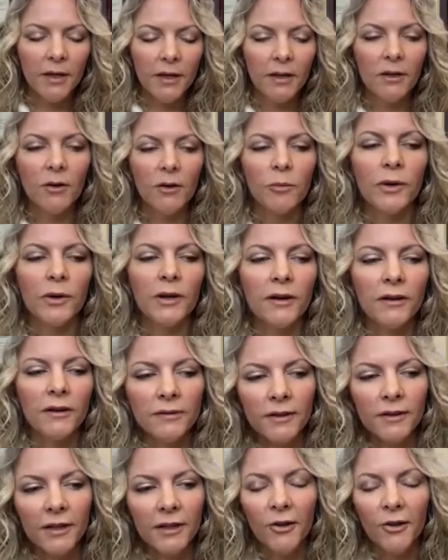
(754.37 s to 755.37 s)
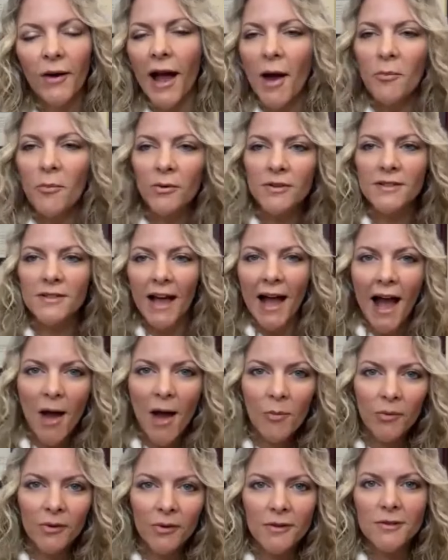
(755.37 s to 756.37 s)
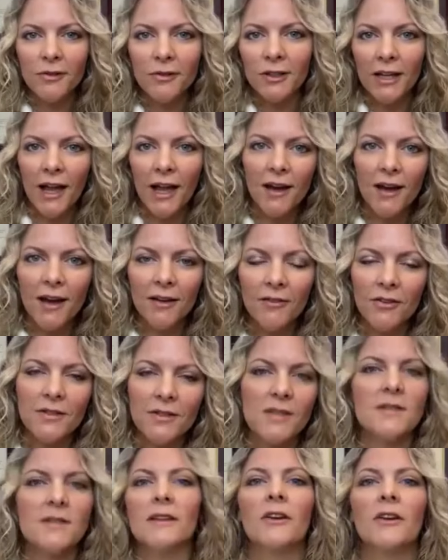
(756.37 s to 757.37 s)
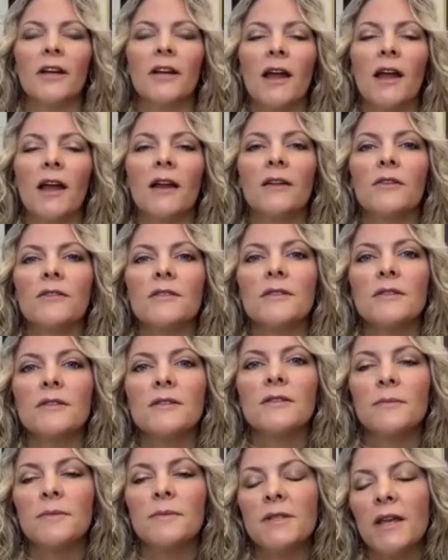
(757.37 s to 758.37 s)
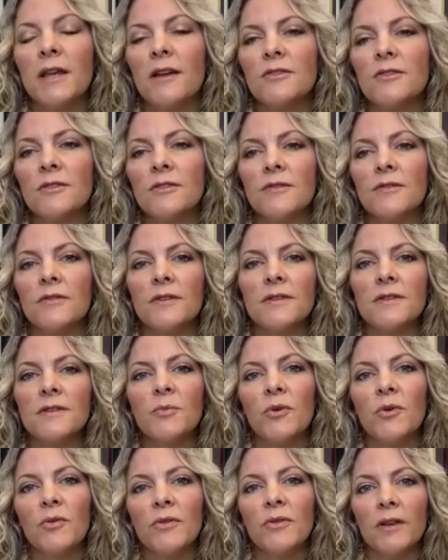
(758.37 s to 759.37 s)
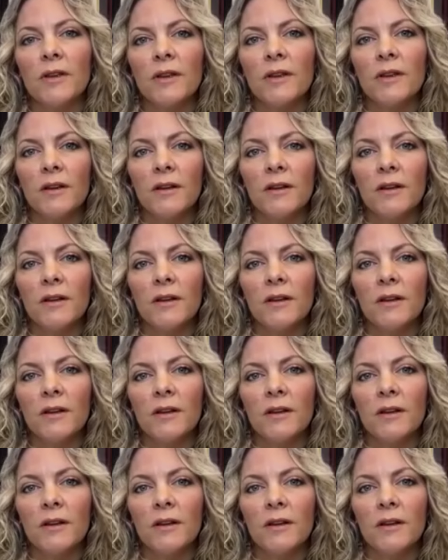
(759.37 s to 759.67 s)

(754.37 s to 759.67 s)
but, apples to apples, organic versus inorganic, there's a substantial difference both in